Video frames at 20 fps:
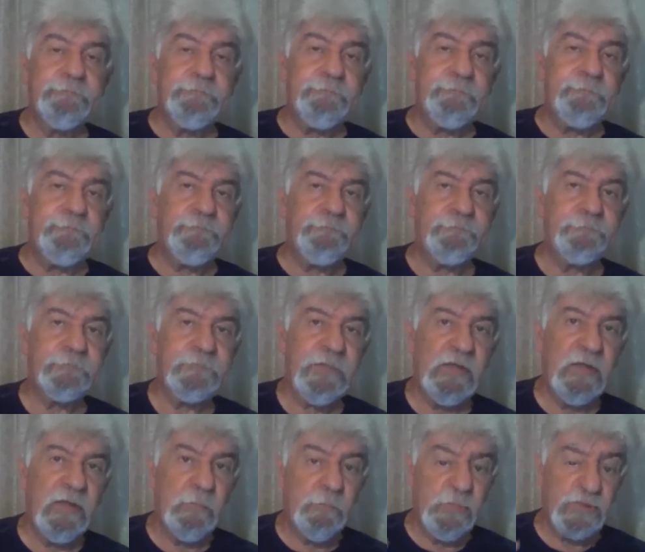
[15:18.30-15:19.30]

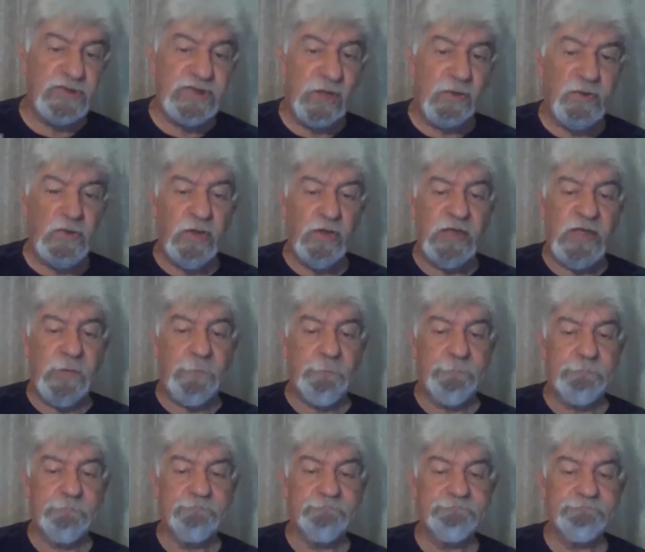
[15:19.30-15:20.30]
but Jonah got up
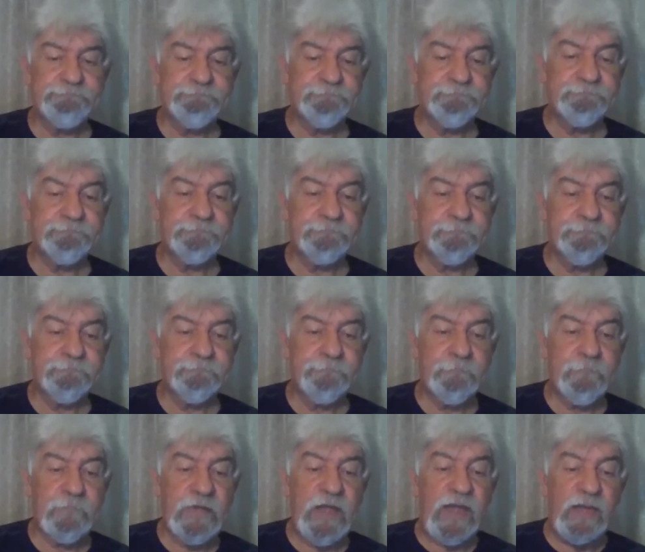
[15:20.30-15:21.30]

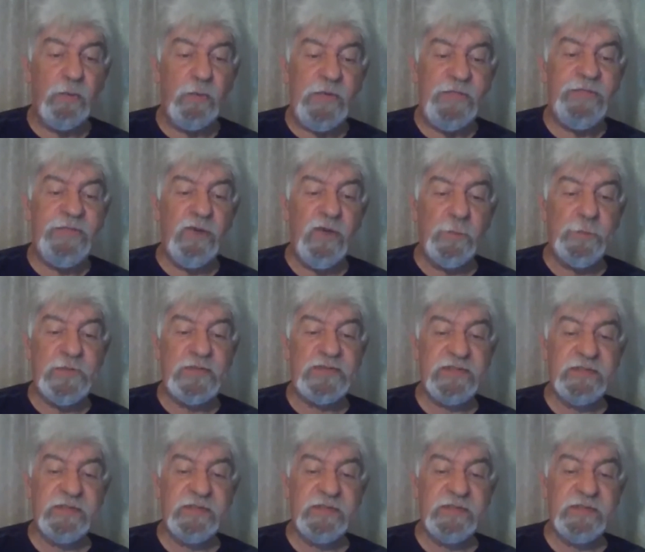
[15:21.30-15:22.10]
and went the opposite